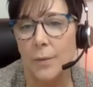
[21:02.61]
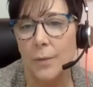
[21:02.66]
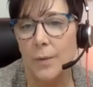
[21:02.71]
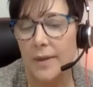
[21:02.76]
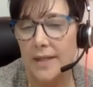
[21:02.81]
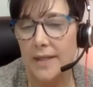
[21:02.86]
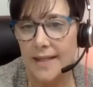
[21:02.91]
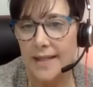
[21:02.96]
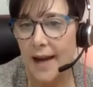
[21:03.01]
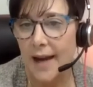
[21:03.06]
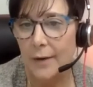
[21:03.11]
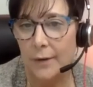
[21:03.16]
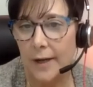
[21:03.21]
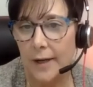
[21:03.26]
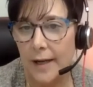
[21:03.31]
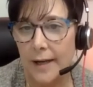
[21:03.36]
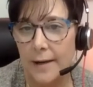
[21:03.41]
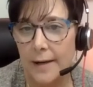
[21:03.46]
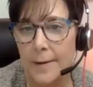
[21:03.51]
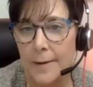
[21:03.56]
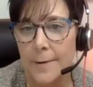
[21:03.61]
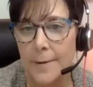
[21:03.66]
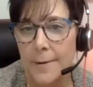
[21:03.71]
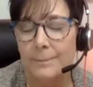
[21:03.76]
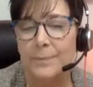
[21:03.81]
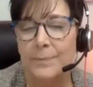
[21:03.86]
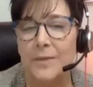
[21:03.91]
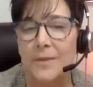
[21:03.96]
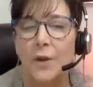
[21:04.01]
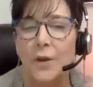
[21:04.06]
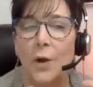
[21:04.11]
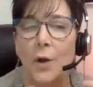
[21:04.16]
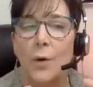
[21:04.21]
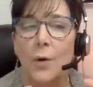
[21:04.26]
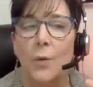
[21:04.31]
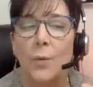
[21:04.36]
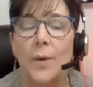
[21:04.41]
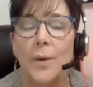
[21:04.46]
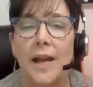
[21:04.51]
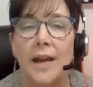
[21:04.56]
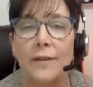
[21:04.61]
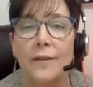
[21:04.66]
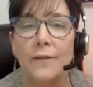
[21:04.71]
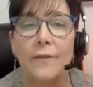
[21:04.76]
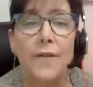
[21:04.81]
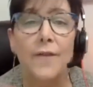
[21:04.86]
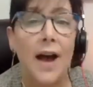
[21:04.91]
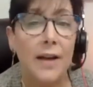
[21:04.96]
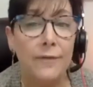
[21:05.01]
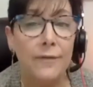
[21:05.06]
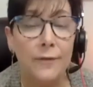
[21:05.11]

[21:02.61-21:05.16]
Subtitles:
with integrity. So we had 5